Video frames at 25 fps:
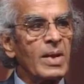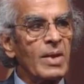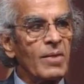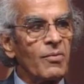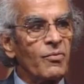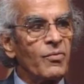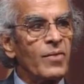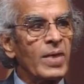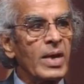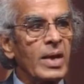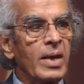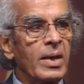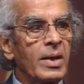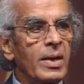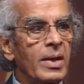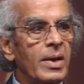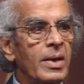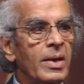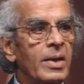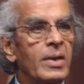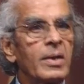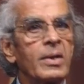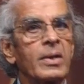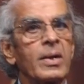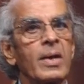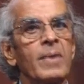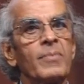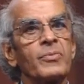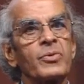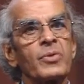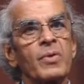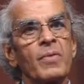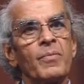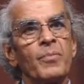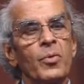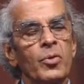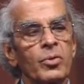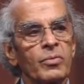weak in terms
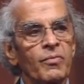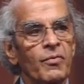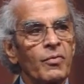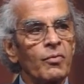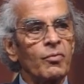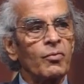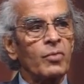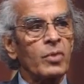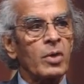of both food